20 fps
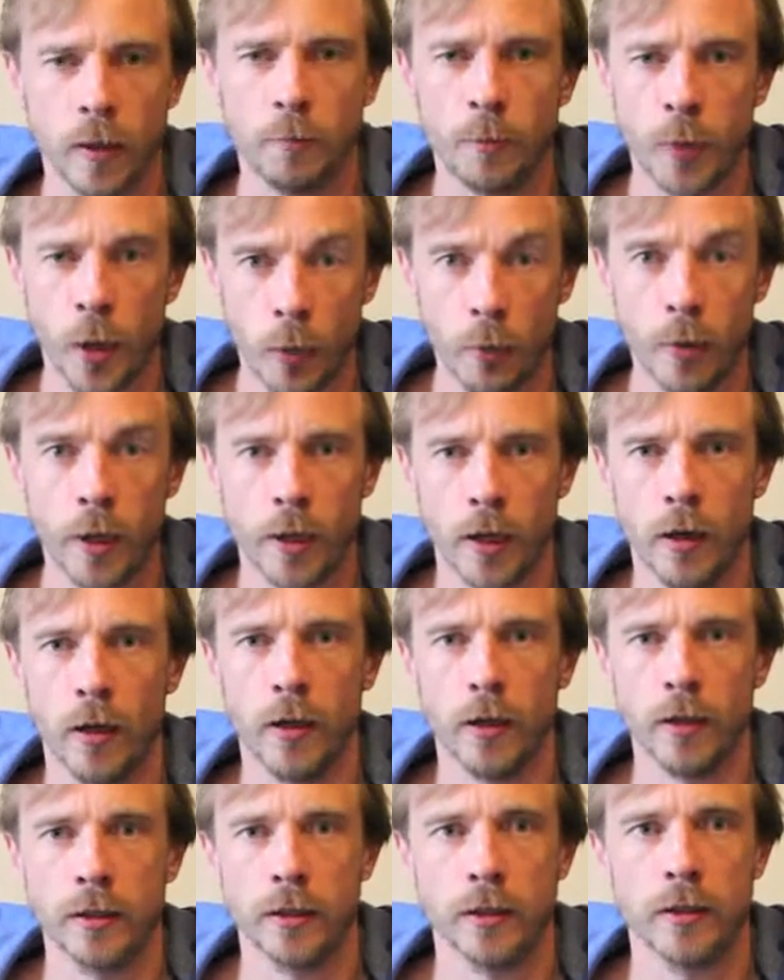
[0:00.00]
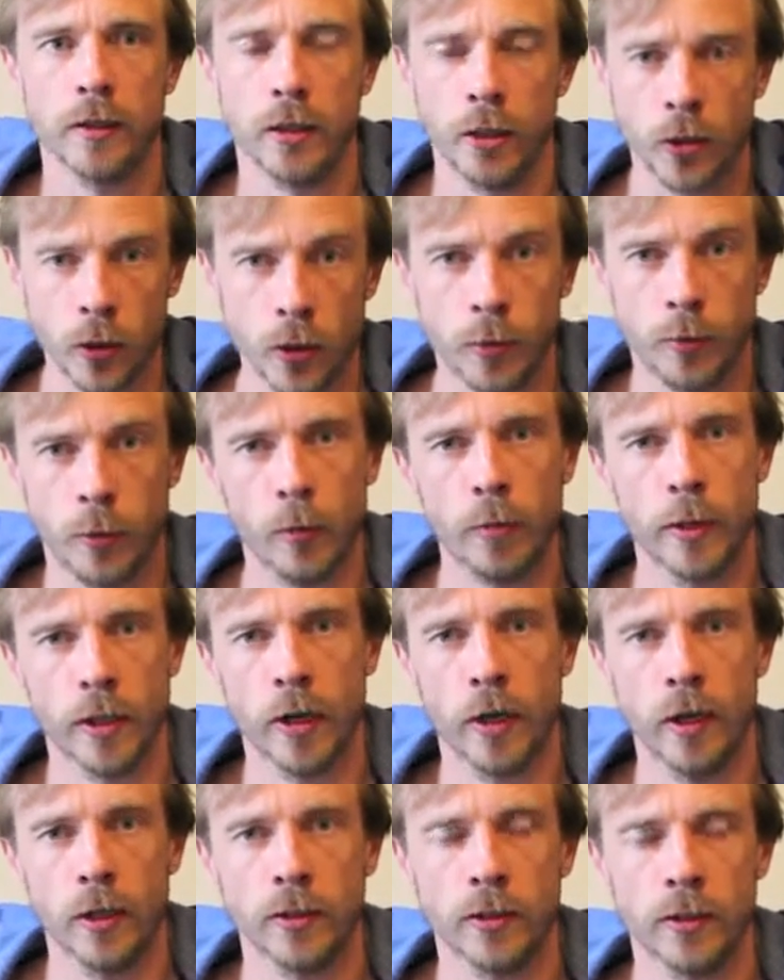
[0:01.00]
public art, good
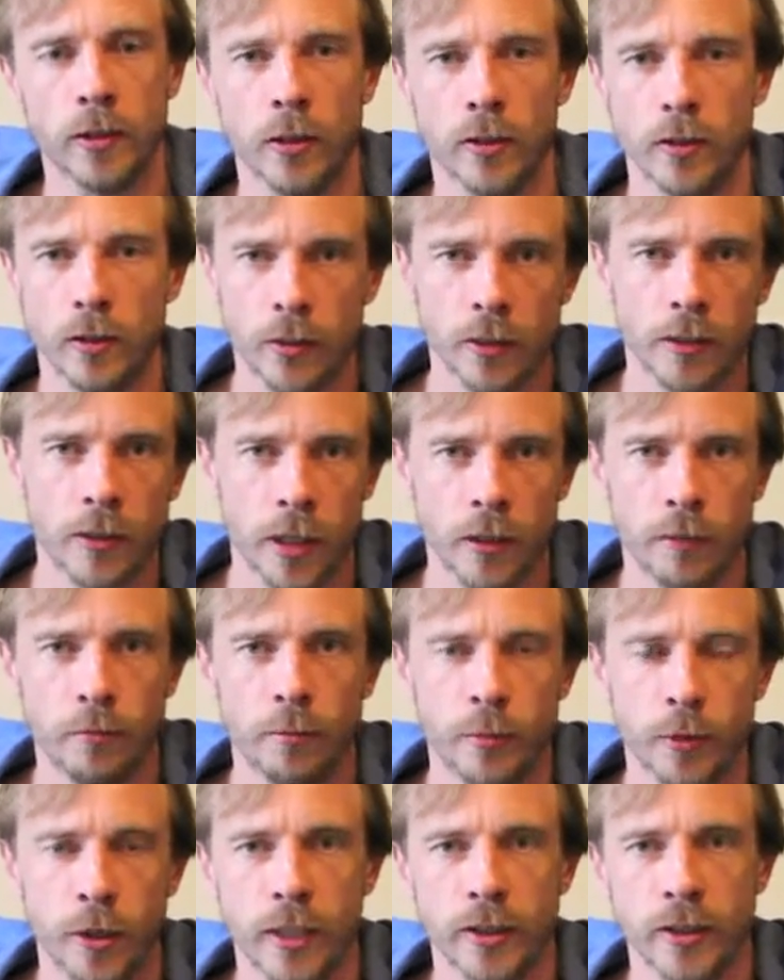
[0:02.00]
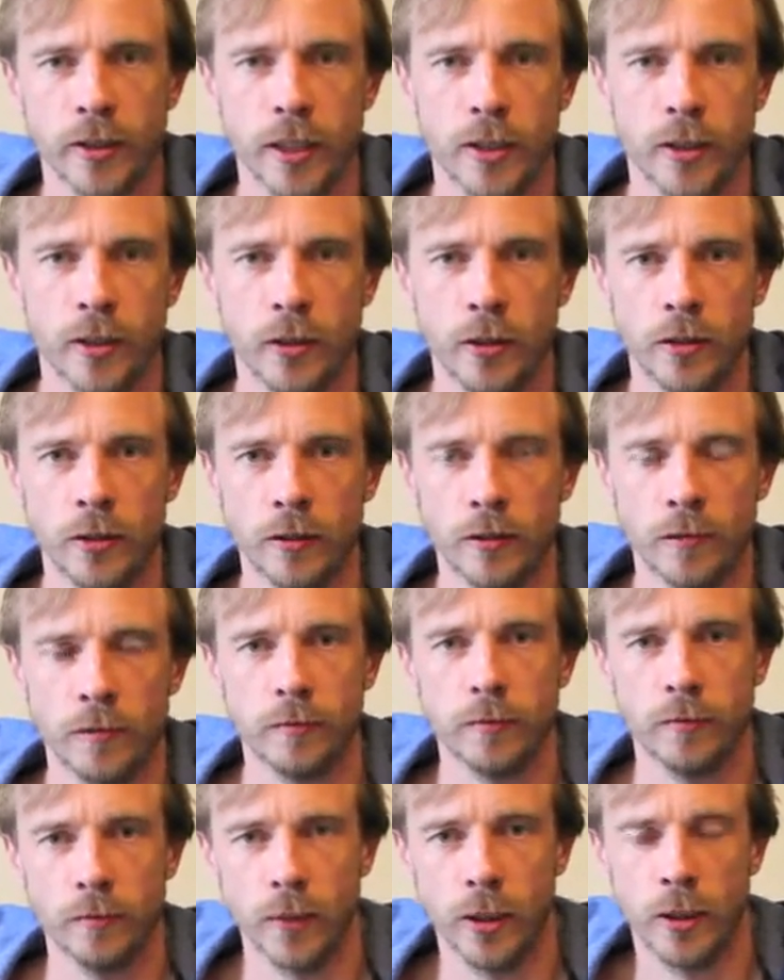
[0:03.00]
public art, not kind of brass statues
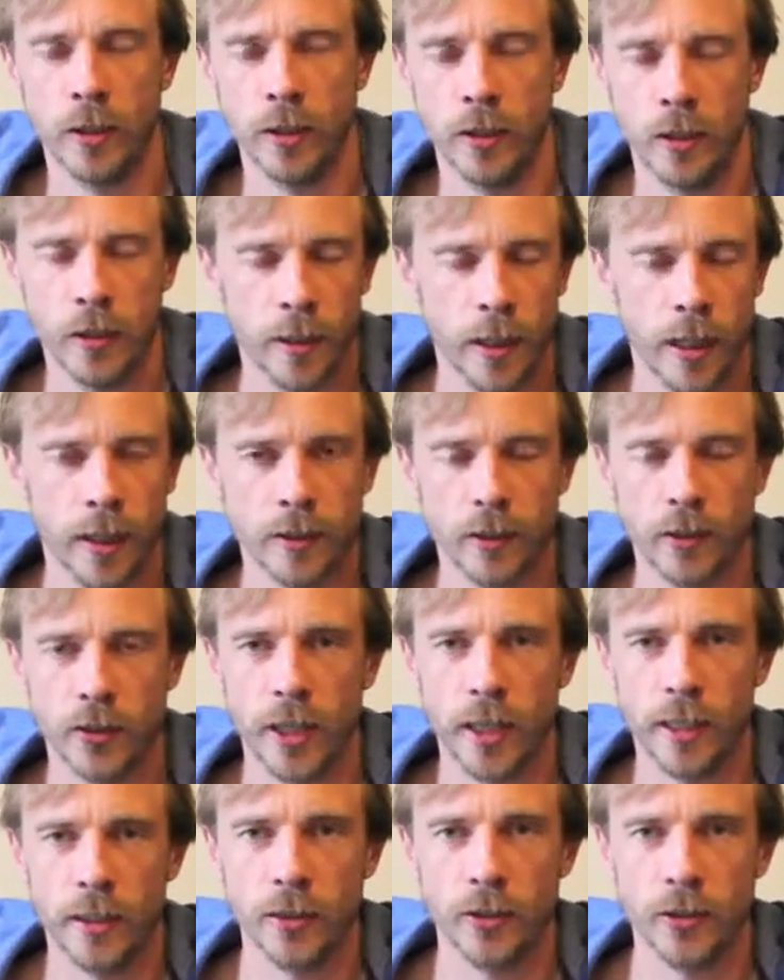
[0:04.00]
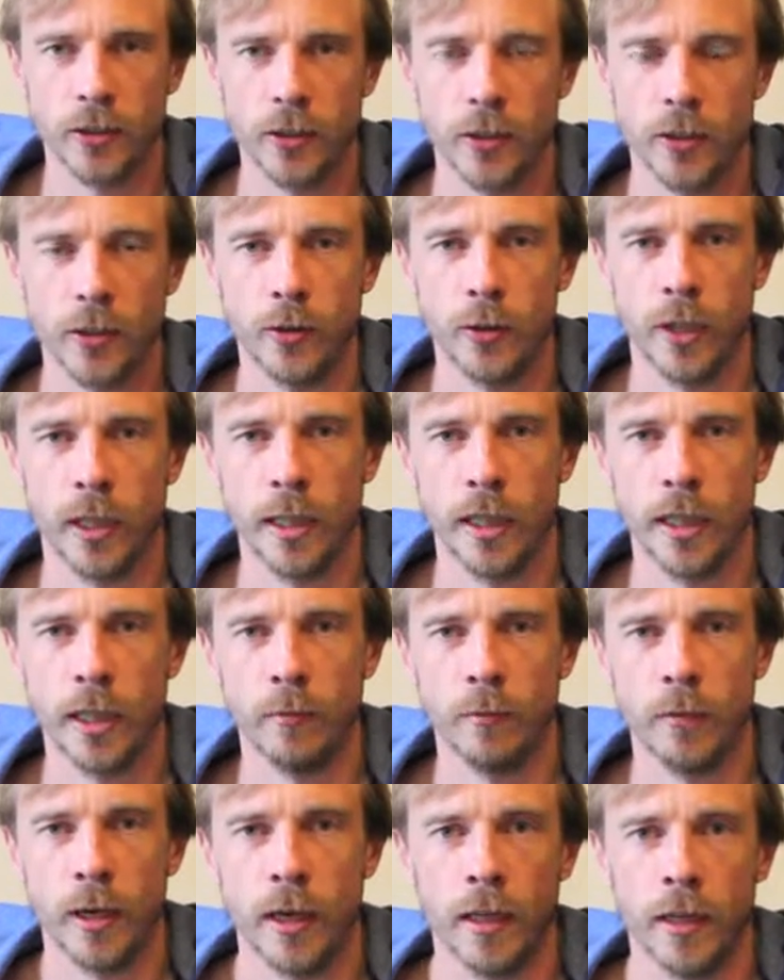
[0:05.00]
of entertainers, you know.
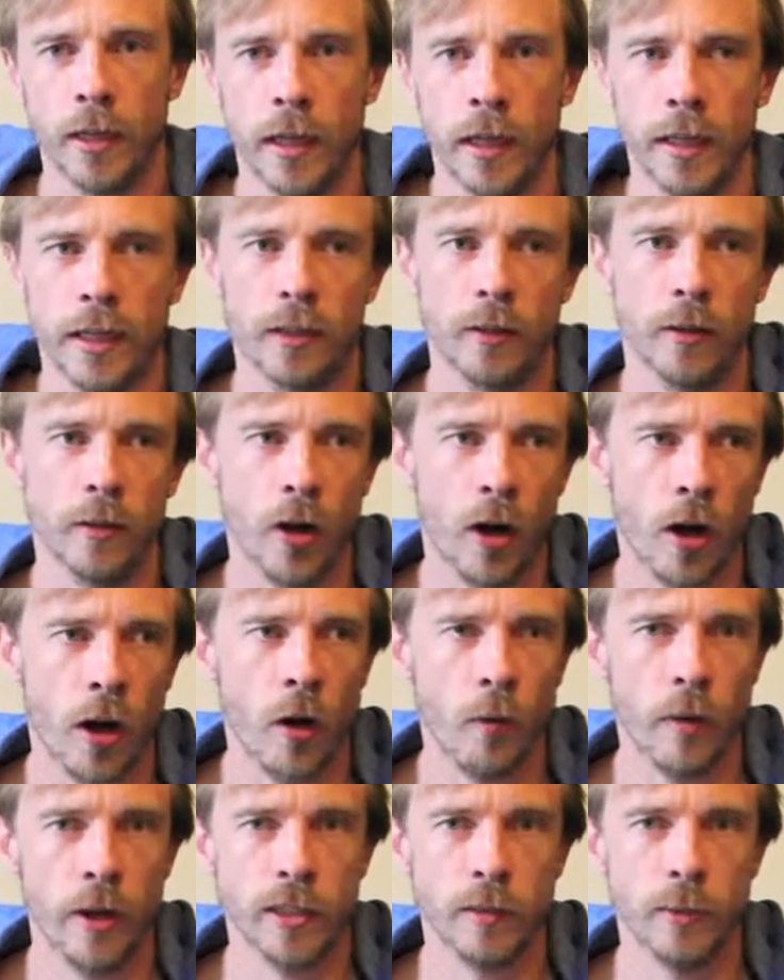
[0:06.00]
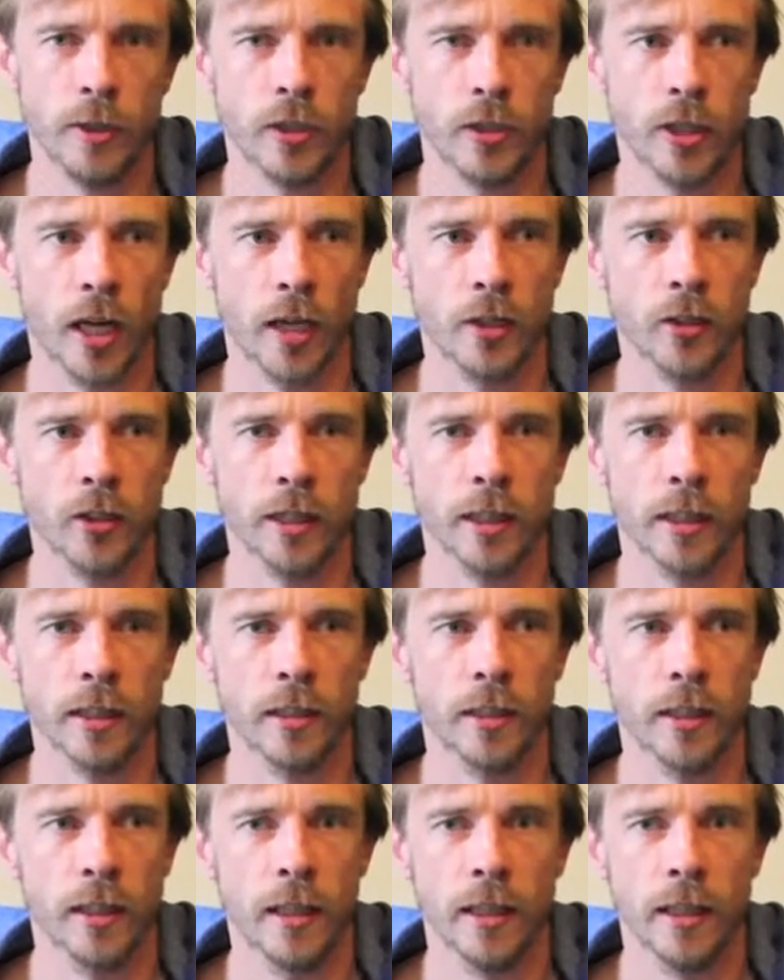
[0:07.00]
I like artwork to be challenging.